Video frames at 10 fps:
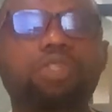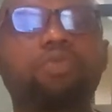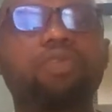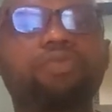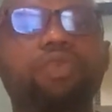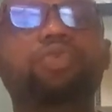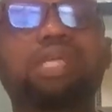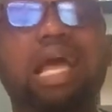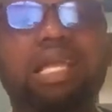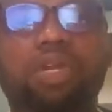So
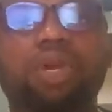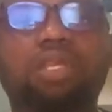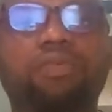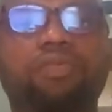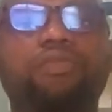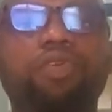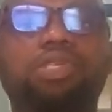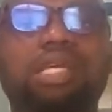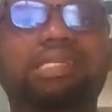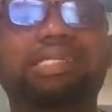reviews are great.
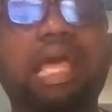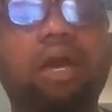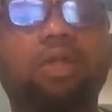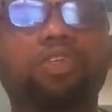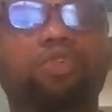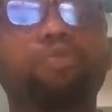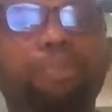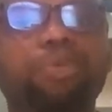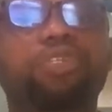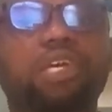Reviews are psychological
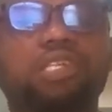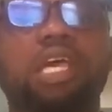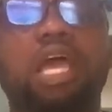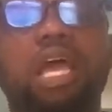boosters.